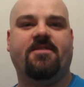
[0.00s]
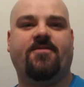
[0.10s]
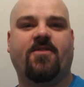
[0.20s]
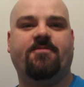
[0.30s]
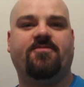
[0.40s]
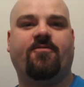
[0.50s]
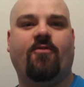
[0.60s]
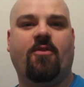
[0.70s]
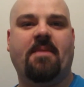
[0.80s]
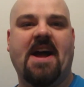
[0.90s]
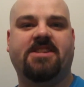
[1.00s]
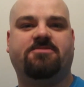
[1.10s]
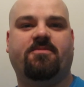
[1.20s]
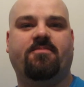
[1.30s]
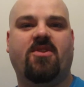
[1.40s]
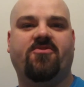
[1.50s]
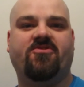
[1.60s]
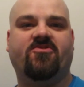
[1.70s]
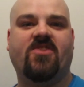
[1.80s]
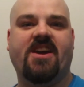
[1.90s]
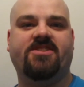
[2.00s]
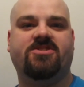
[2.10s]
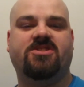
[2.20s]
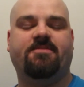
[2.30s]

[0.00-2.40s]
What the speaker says: flipped formats from both those stations.